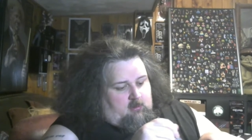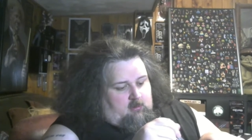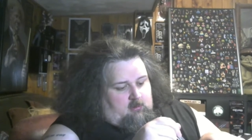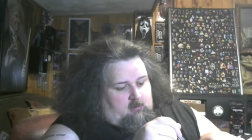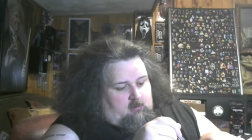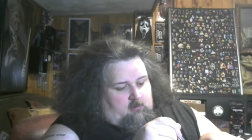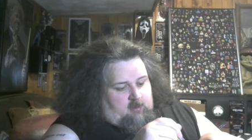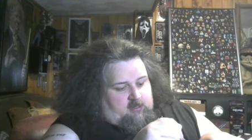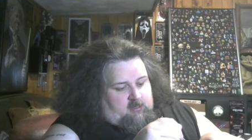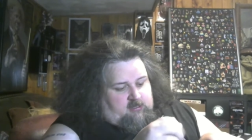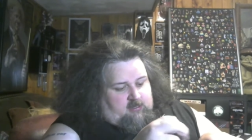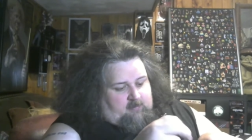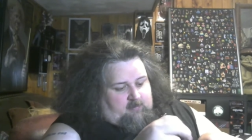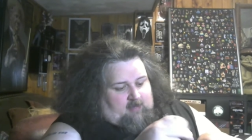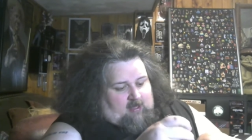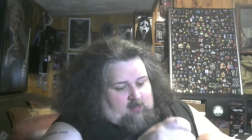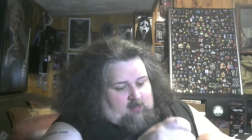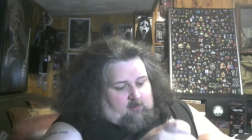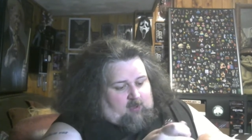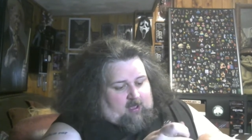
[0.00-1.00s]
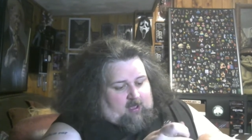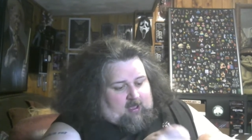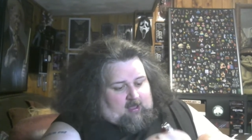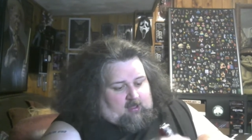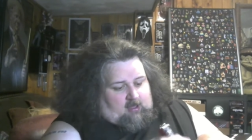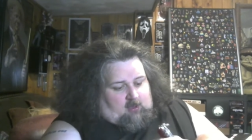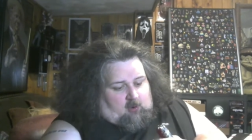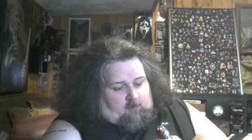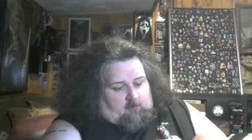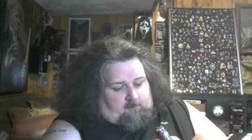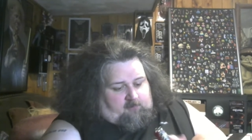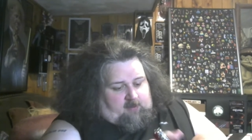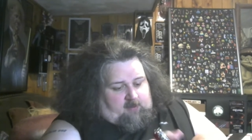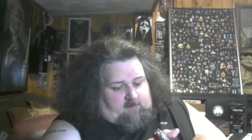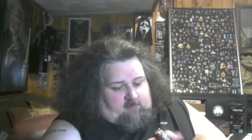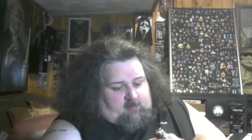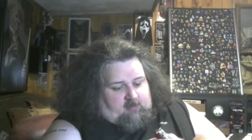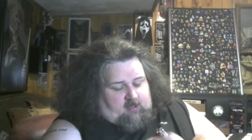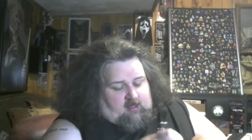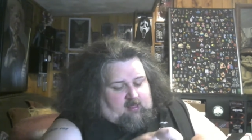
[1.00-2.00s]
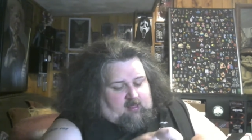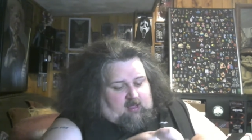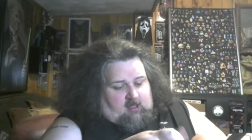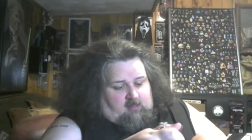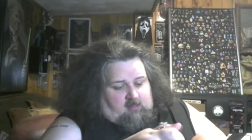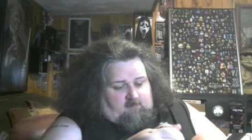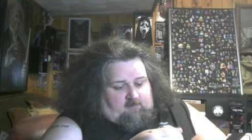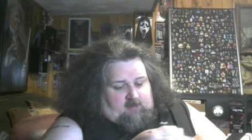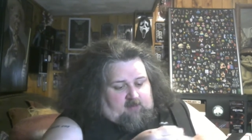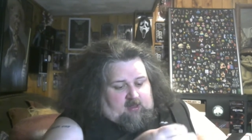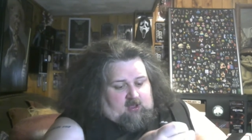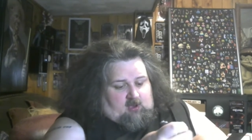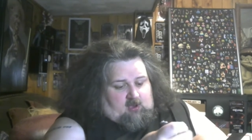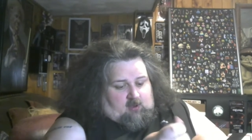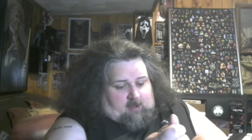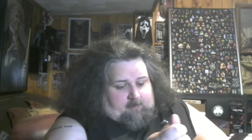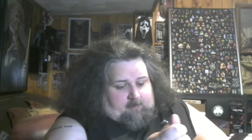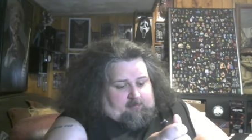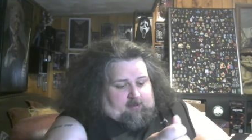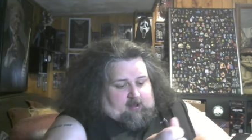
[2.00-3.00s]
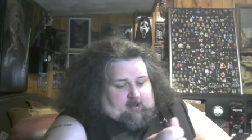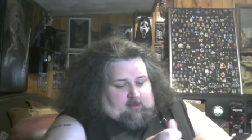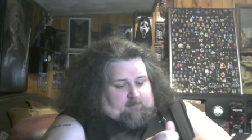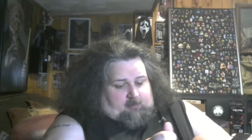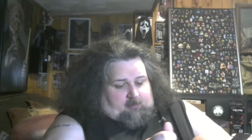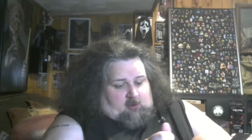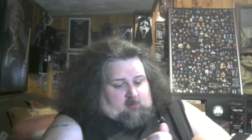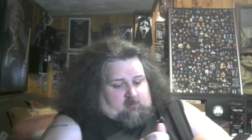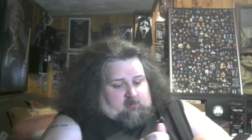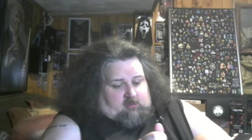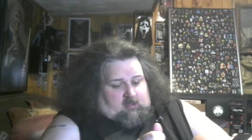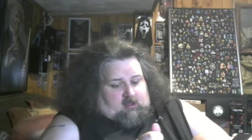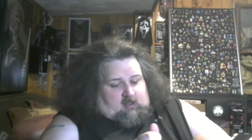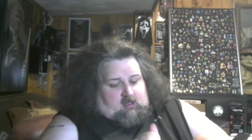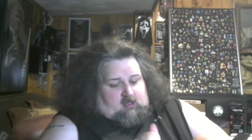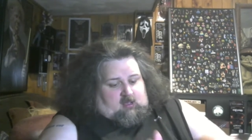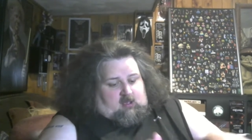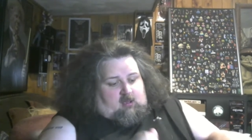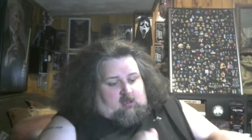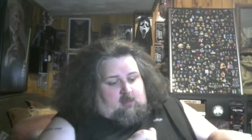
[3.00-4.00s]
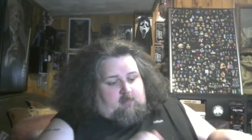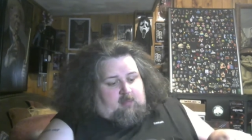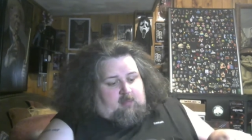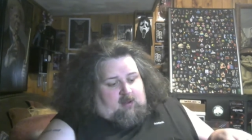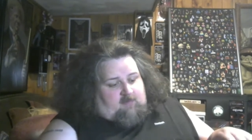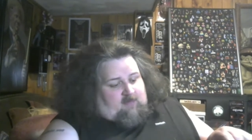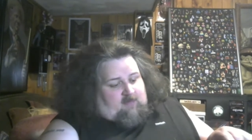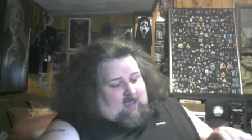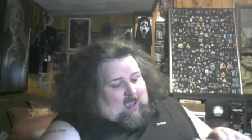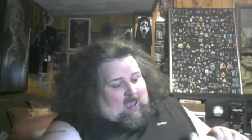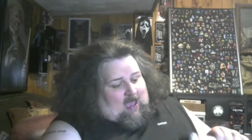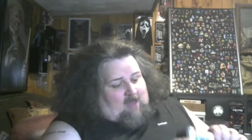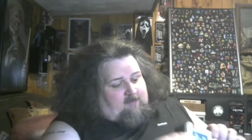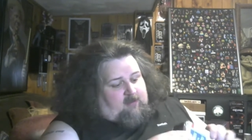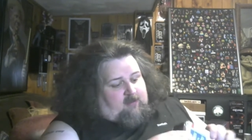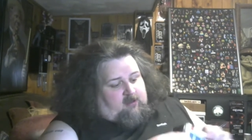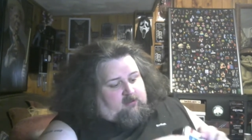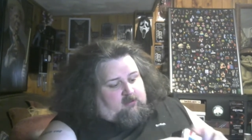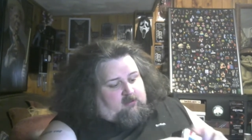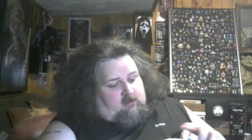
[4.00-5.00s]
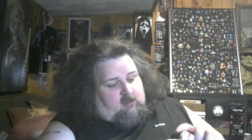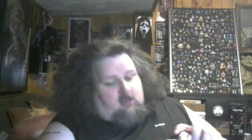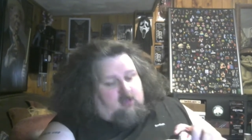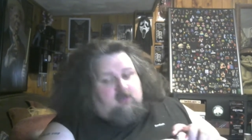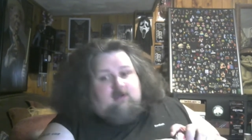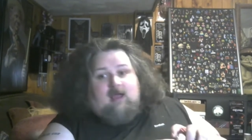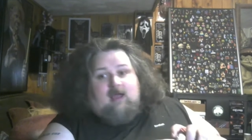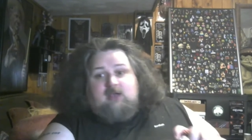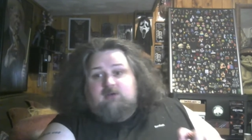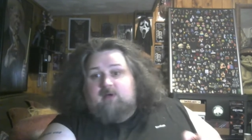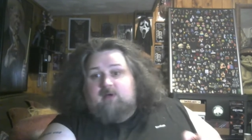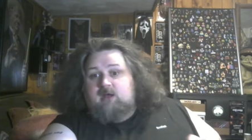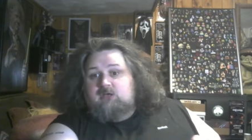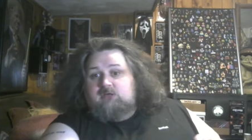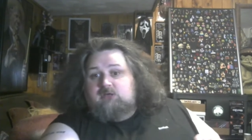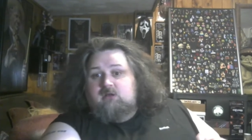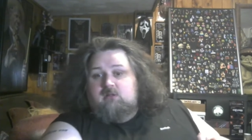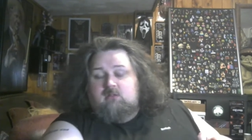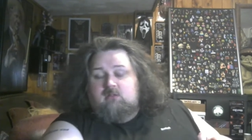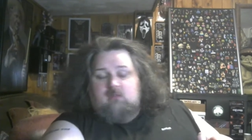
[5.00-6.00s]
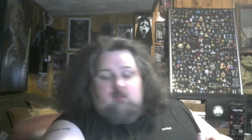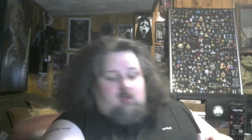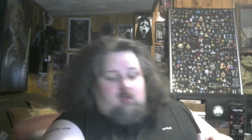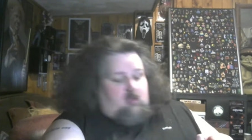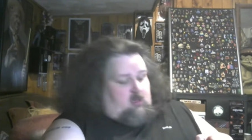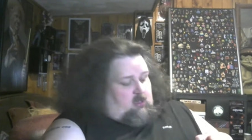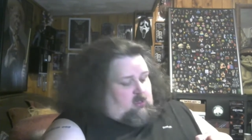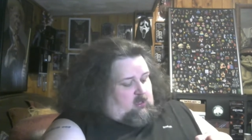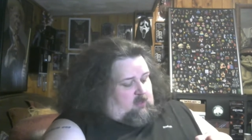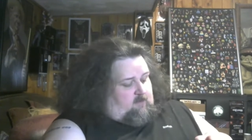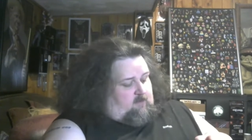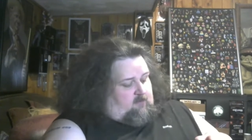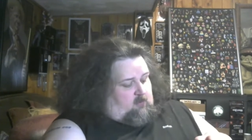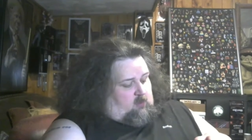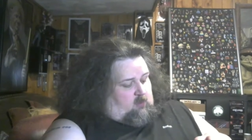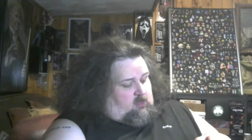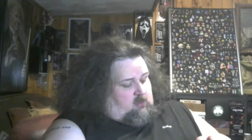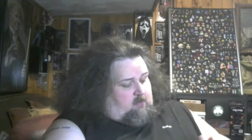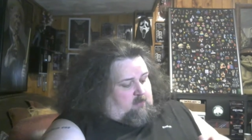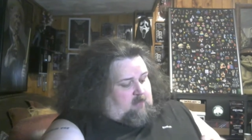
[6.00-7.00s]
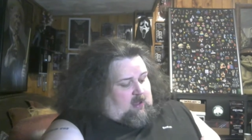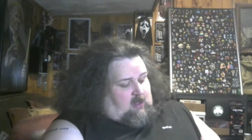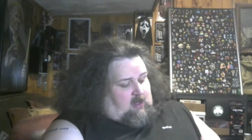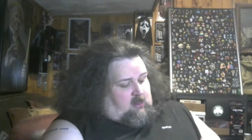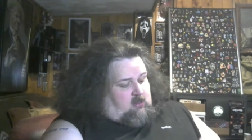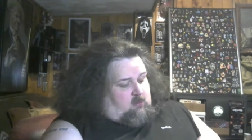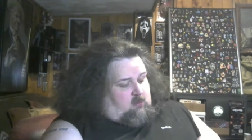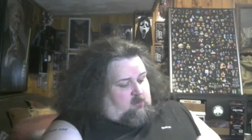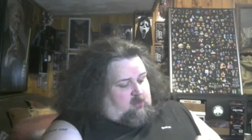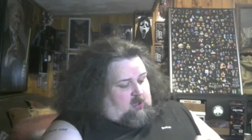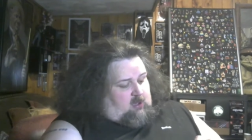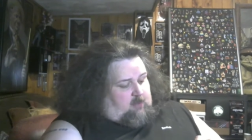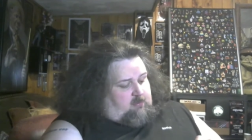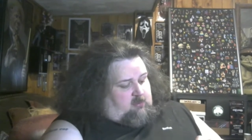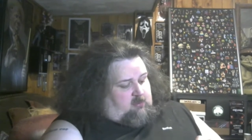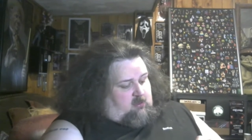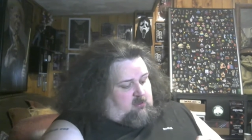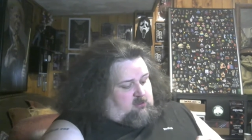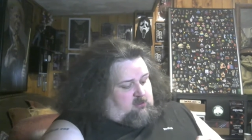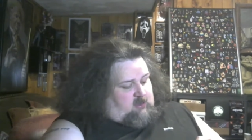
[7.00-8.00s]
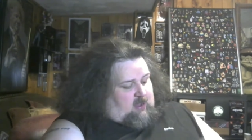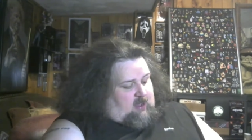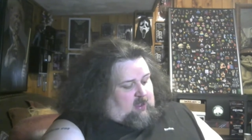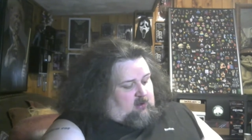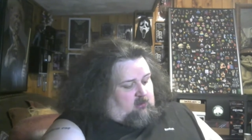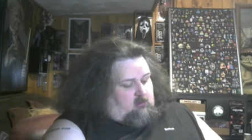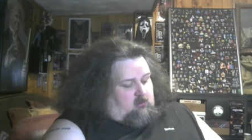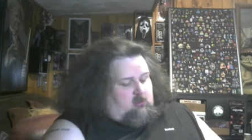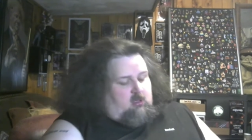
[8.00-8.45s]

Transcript: Which, by the way, hopefully you've seen the other video I plan on posting. But if you haven't, congratulations if you're one of the many new subs to this channel.